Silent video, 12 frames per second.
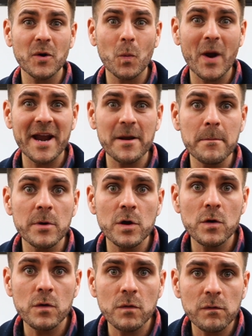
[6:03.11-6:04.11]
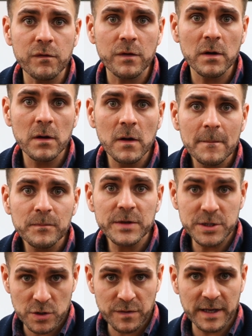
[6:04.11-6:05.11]
way to move?
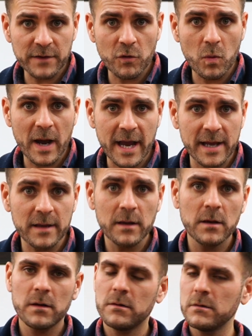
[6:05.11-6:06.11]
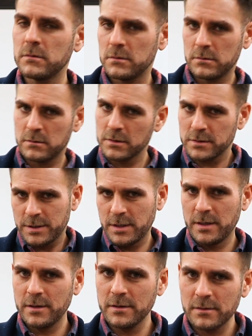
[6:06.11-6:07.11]
Did you think of a way? Oh,
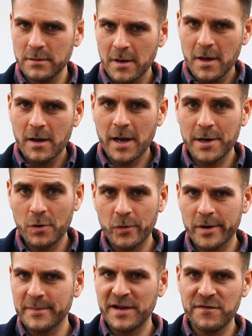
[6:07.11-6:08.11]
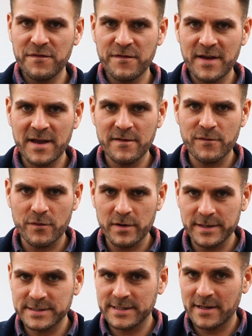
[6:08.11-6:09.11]
okay. I know one of my
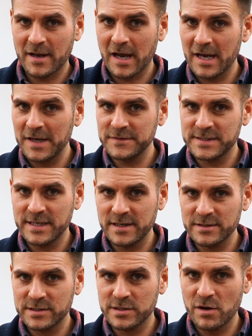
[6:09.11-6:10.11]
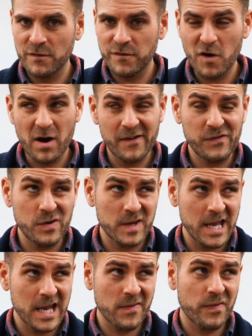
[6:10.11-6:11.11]
favorites that I've seen so far. If you
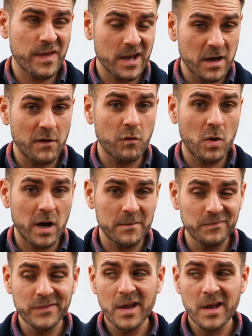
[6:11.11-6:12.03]
can't think of one,